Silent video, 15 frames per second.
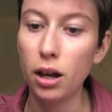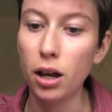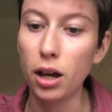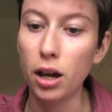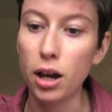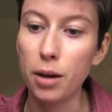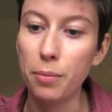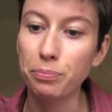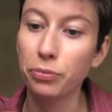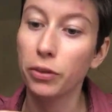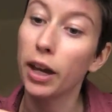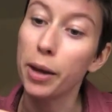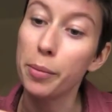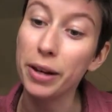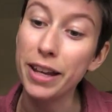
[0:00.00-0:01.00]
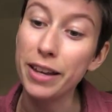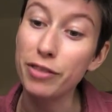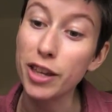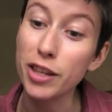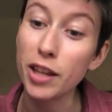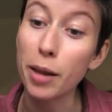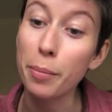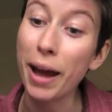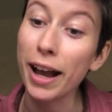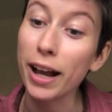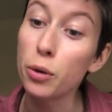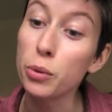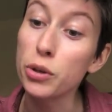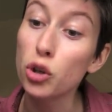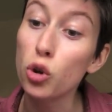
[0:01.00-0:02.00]
I believe this
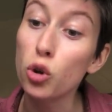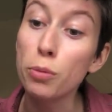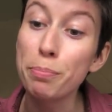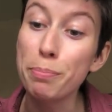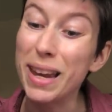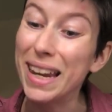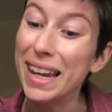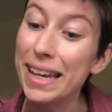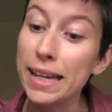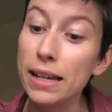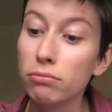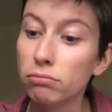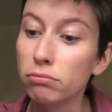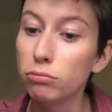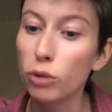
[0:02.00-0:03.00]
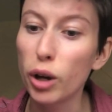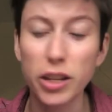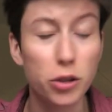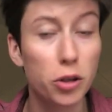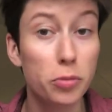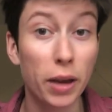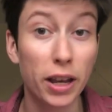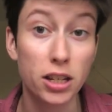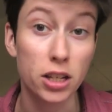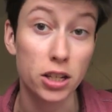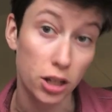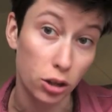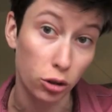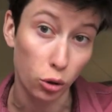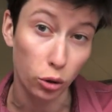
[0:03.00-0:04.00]
alpaca was called Billy. I suspect he's
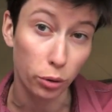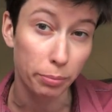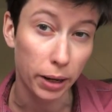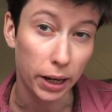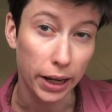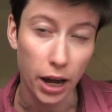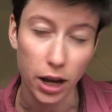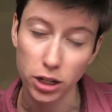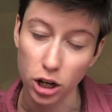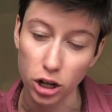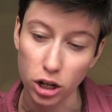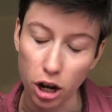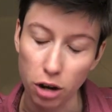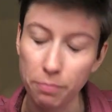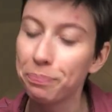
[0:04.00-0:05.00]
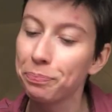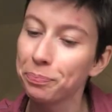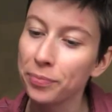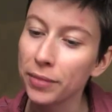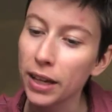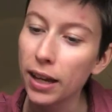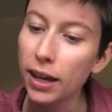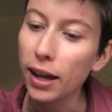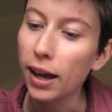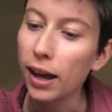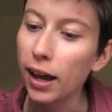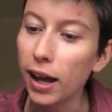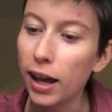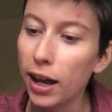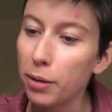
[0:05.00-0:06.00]
still called Billy, I don't
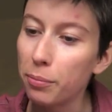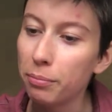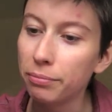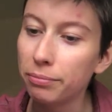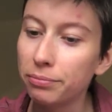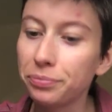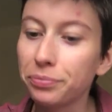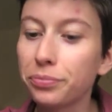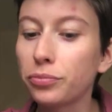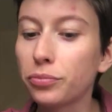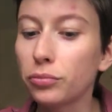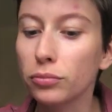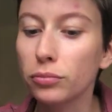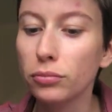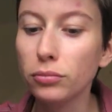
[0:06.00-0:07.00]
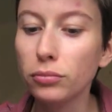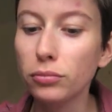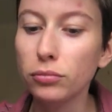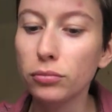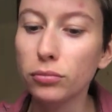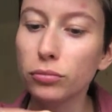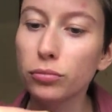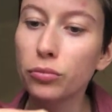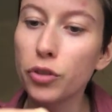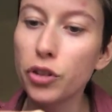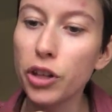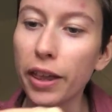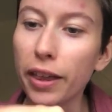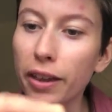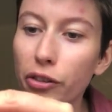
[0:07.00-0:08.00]
know.
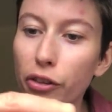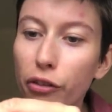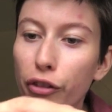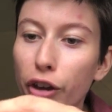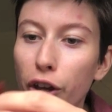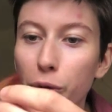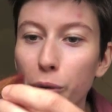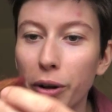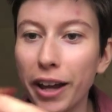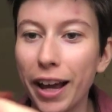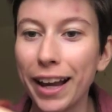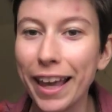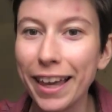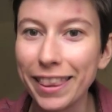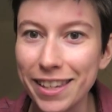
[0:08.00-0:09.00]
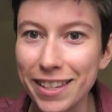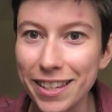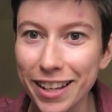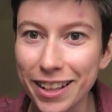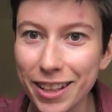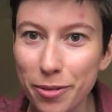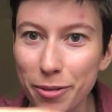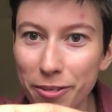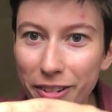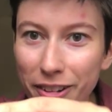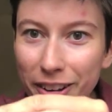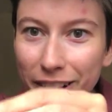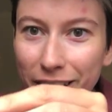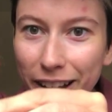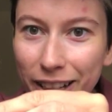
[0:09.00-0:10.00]
So yeah, that's the first one. I like these little
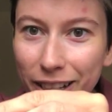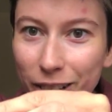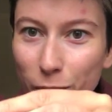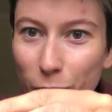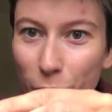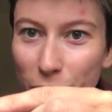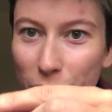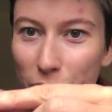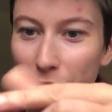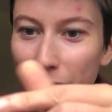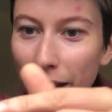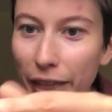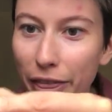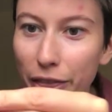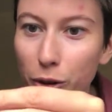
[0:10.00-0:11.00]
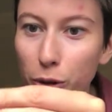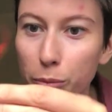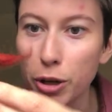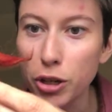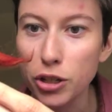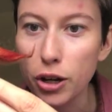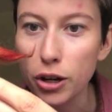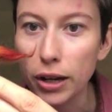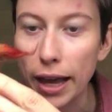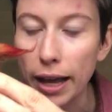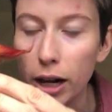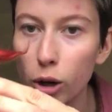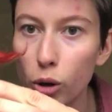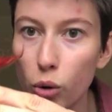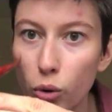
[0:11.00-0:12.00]
locks you get that almost look
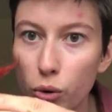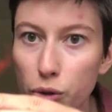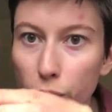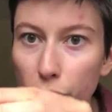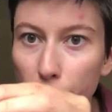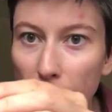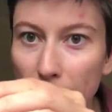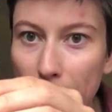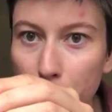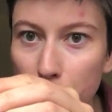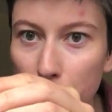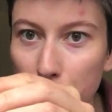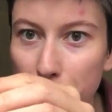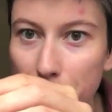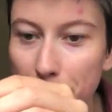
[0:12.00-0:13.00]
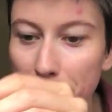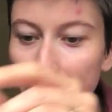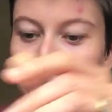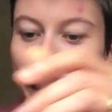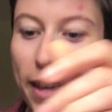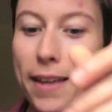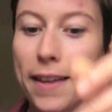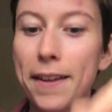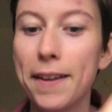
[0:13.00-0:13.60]
like claws or flames or something.